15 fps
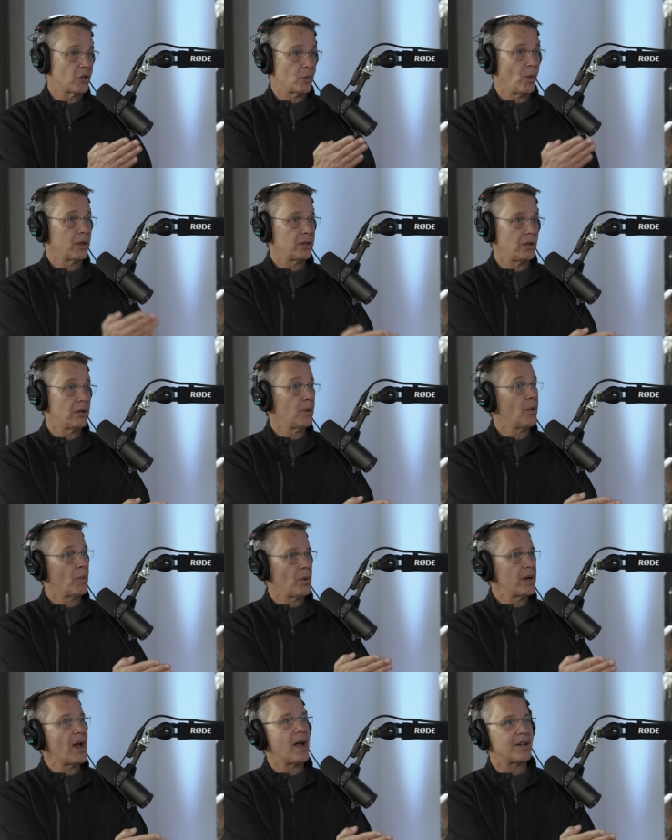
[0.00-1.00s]
just what to do,
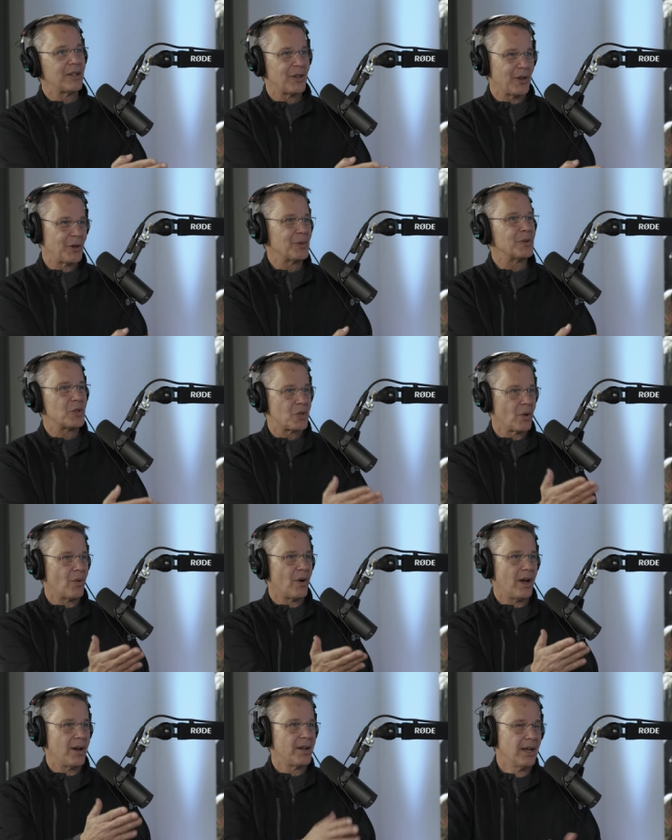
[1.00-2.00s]
but what not to do, and
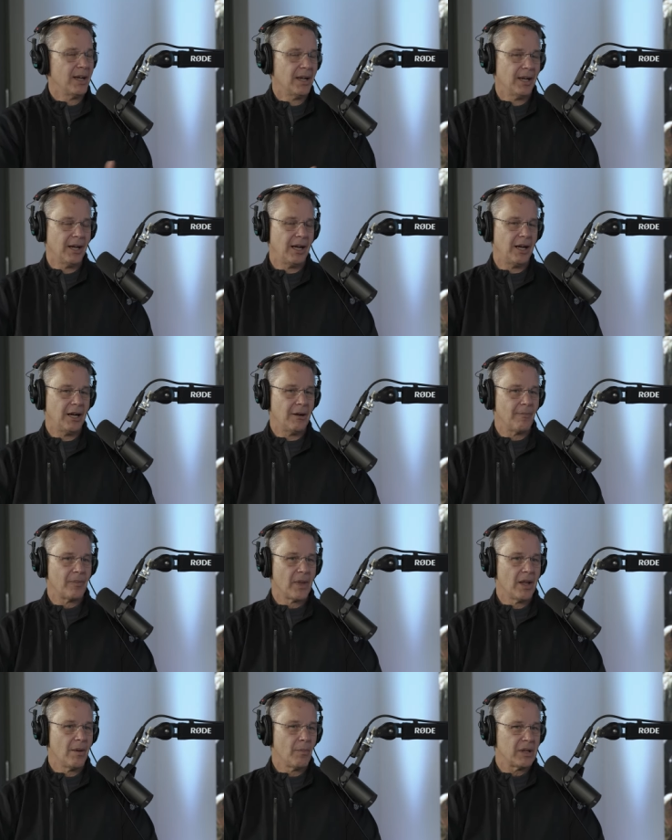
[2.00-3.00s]
so on.
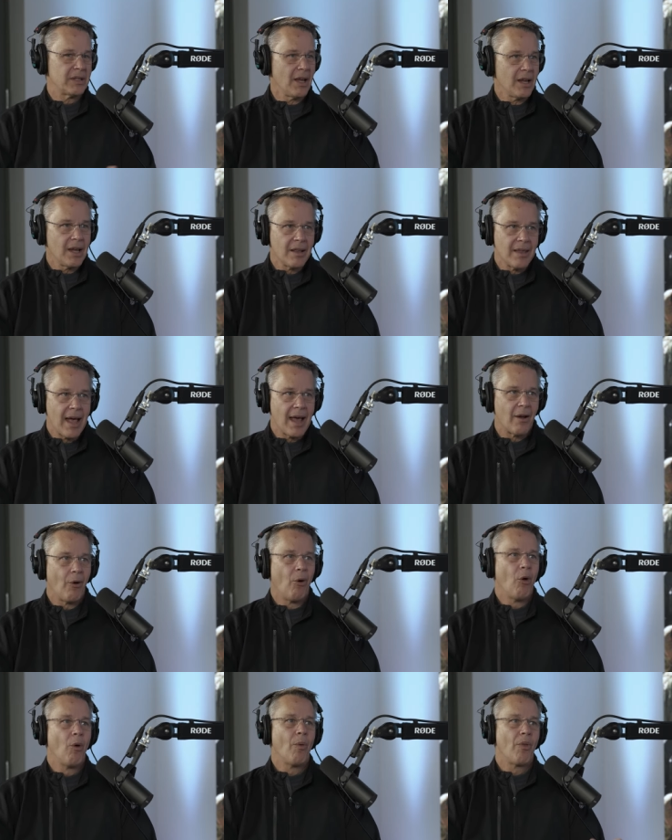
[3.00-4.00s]
Um, but taking that
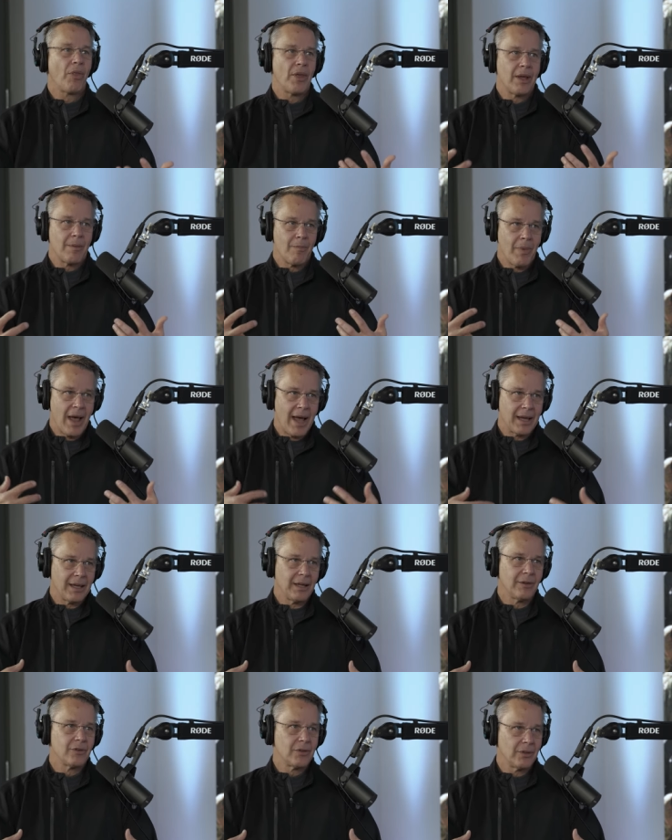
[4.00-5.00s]
whole thing
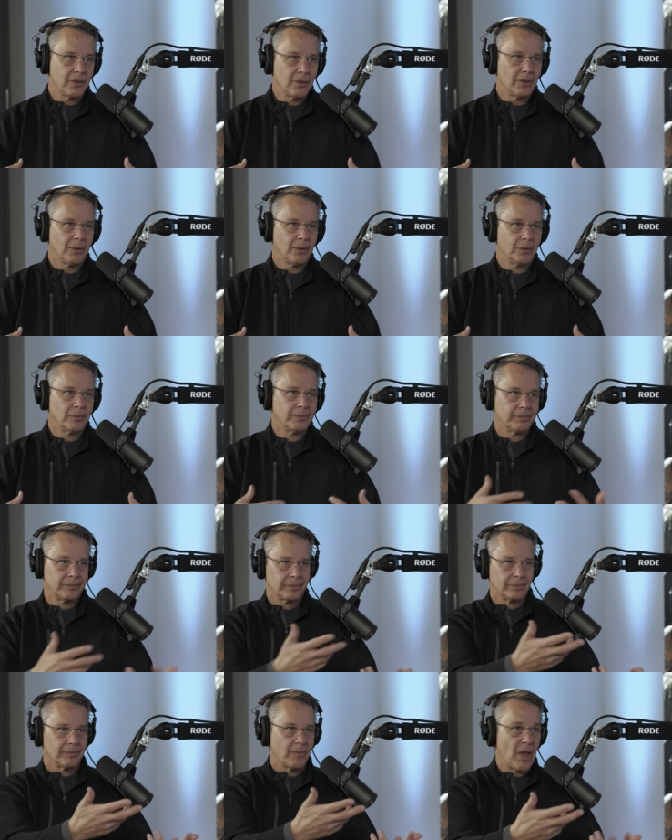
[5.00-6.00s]
back into
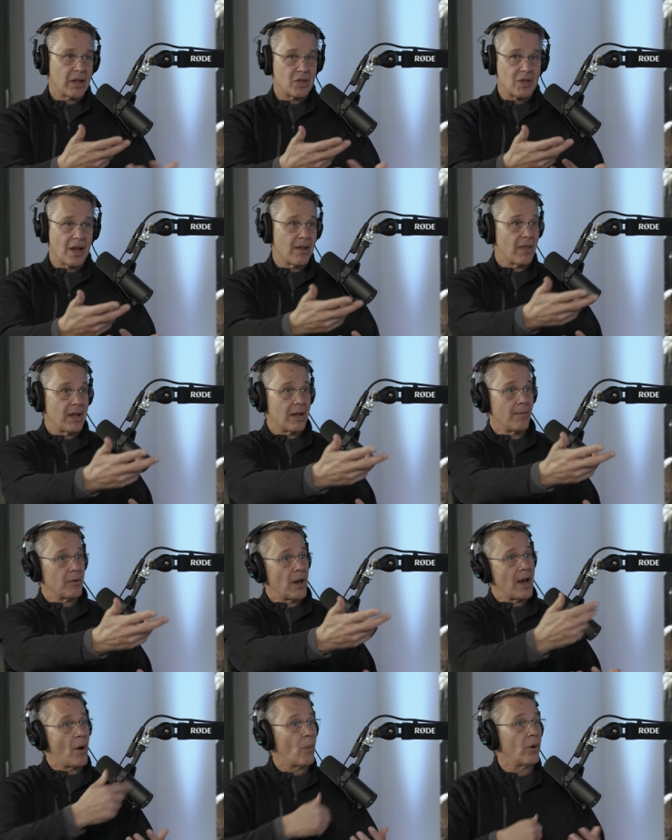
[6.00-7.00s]
like say they
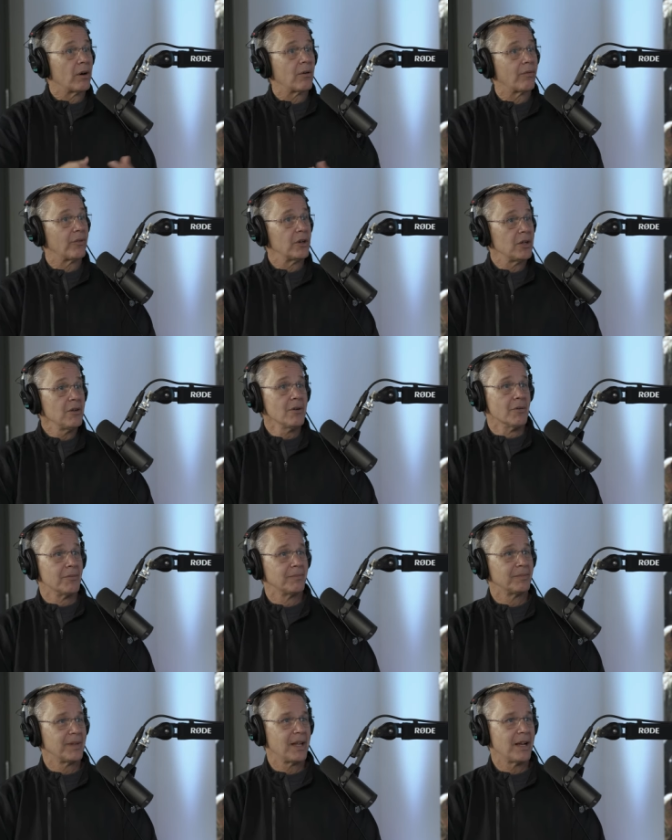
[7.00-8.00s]
come to now work for you,
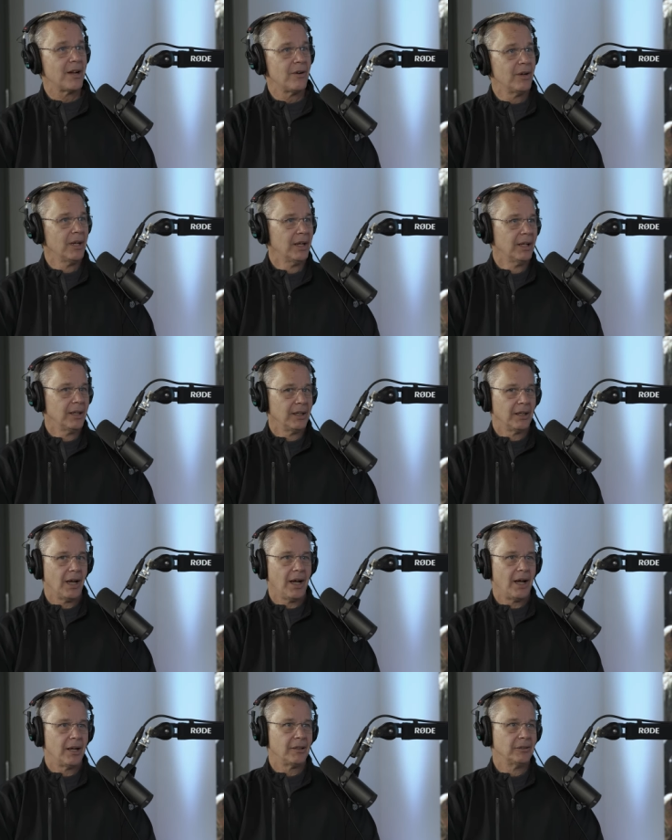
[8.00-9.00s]
you know,
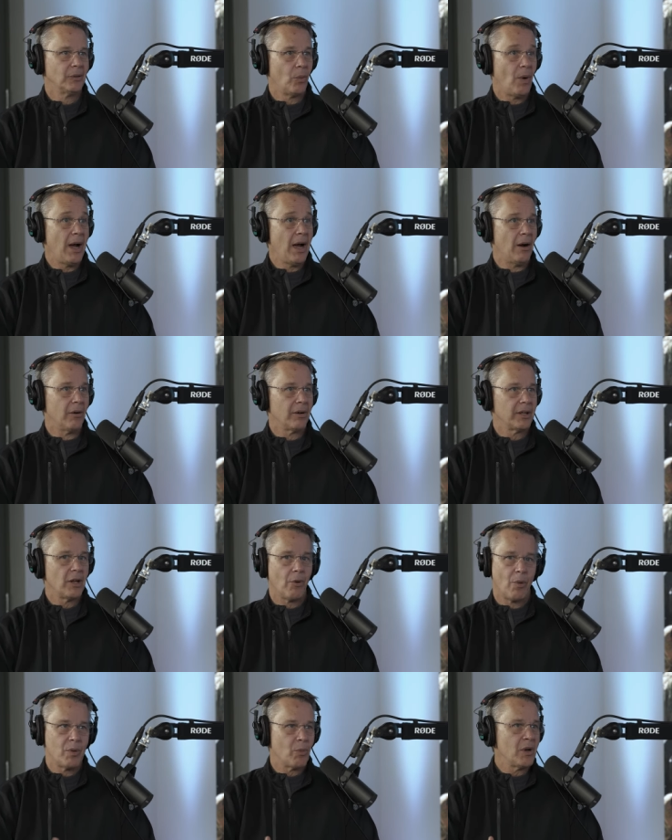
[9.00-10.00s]
uh, wow.
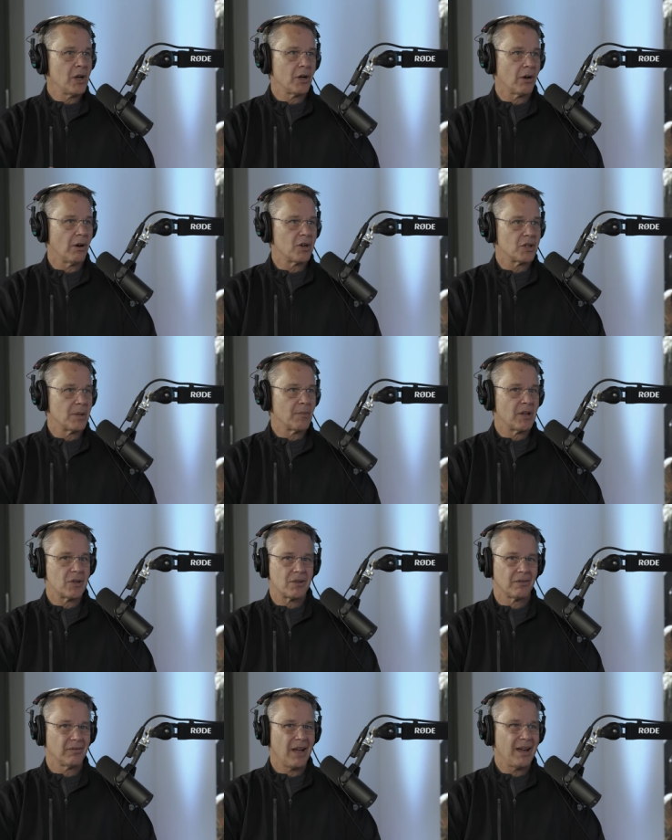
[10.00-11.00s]
You know, what we encourage them
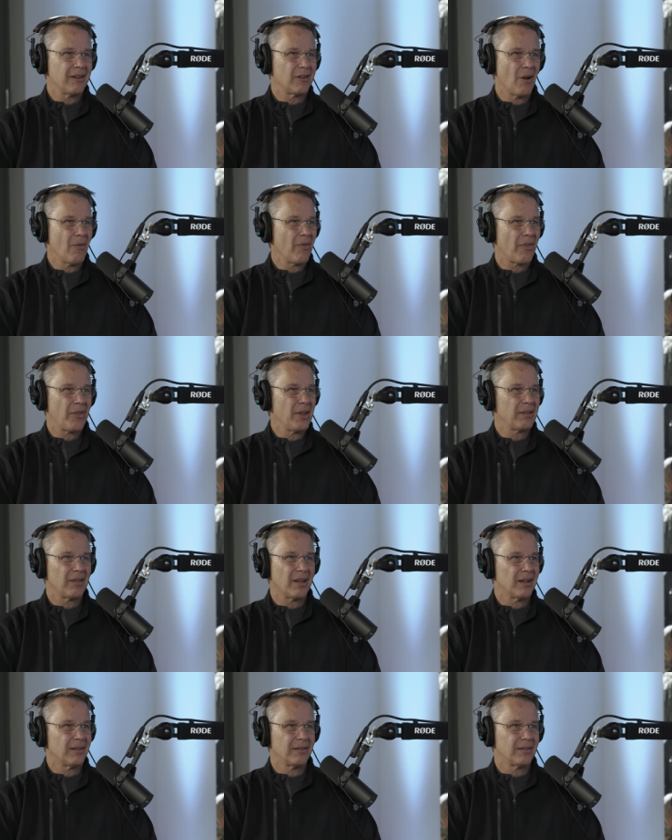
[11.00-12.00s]
is, hey, don't think
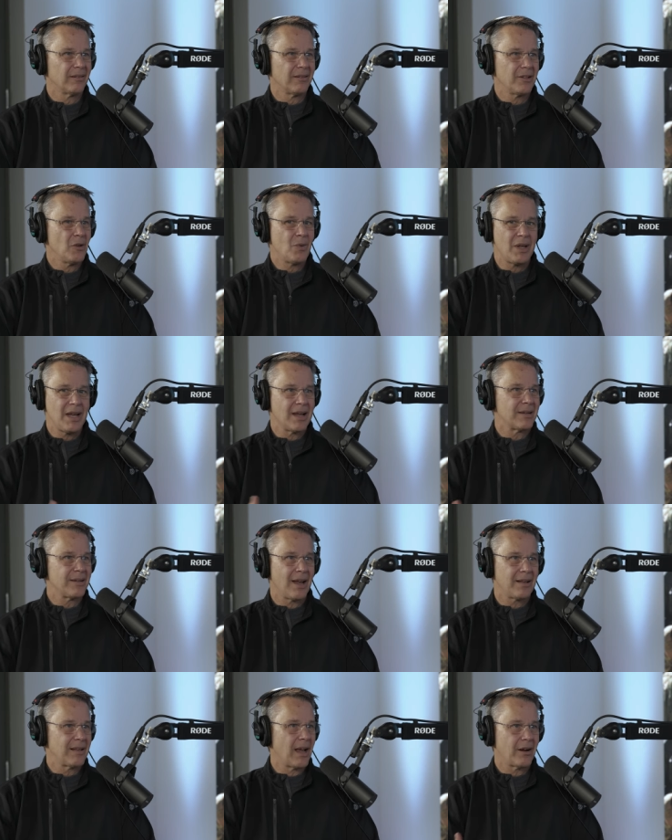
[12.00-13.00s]
that you can't
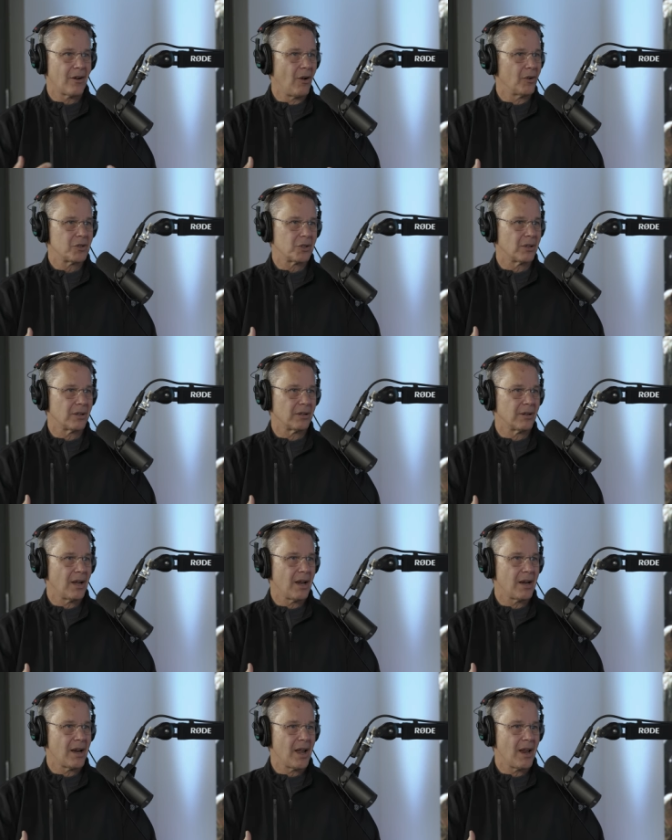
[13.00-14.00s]
take that culture
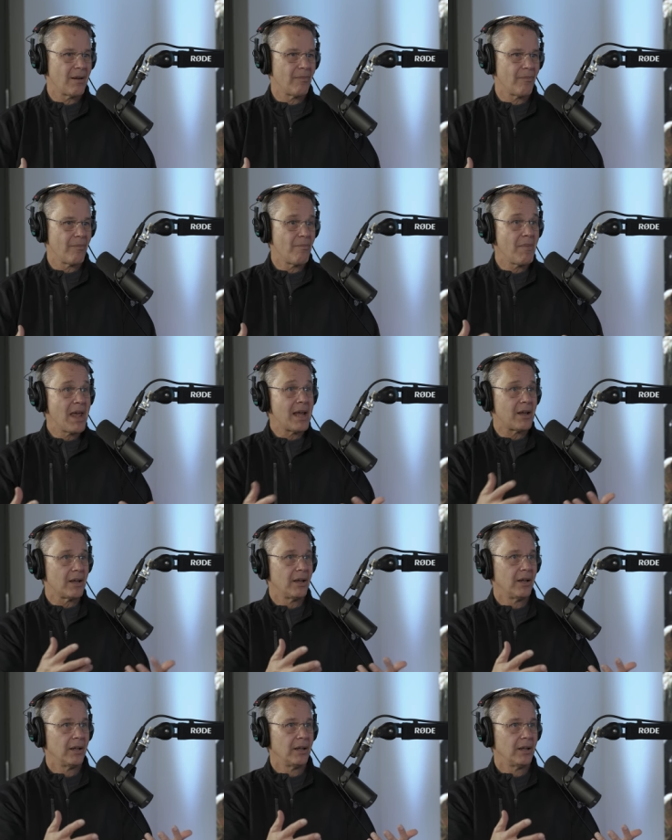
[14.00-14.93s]
and and make